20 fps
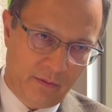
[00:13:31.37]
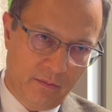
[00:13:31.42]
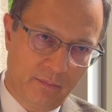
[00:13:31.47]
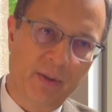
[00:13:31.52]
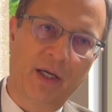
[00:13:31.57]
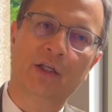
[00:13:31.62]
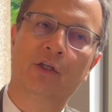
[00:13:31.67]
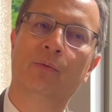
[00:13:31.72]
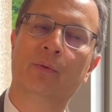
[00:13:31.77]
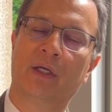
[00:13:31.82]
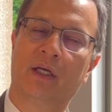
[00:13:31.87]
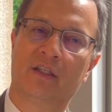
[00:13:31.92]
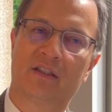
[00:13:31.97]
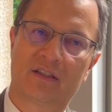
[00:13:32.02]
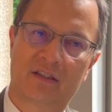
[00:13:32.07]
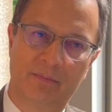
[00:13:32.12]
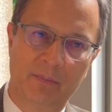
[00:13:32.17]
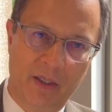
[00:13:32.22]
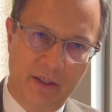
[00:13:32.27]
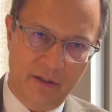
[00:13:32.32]
by doing it
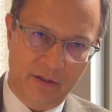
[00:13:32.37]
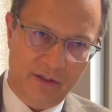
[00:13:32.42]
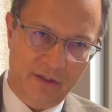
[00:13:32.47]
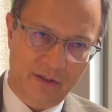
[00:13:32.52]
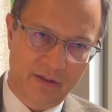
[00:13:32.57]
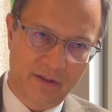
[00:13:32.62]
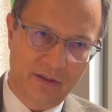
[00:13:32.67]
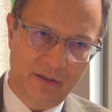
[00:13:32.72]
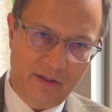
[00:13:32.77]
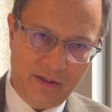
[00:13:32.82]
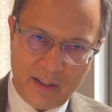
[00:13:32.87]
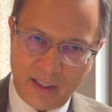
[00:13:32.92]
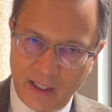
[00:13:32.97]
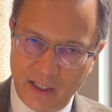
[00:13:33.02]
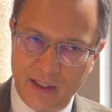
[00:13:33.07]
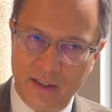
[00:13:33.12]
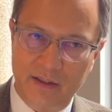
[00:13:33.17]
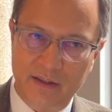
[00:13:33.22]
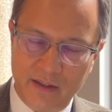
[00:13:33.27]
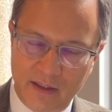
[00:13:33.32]
smart
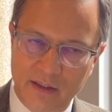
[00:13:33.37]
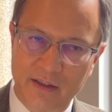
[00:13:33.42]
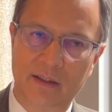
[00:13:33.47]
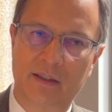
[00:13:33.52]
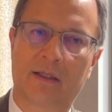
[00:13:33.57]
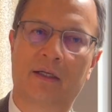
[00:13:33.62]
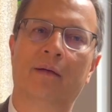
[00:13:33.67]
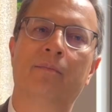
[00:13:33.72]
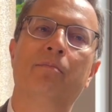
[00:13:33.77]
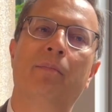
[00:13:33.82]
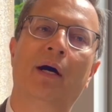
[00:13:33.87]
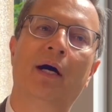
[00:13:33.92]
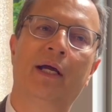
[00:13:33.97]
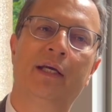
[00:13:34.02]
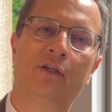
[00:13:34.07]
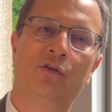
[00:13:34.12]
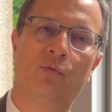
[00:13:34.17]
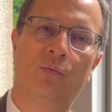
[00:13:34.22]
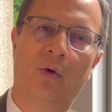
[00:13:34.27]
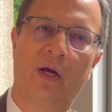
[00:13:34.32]
and in a
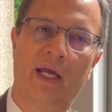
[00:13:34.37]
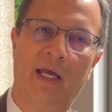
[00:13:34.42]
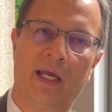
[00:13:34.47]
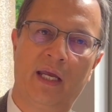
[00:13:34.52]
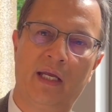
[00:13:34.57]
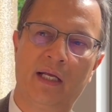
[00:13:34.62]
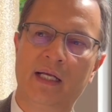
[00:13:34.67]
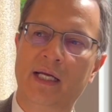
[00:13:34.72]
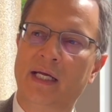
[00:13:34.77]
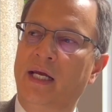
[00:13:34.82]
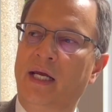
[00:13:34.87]
combined way.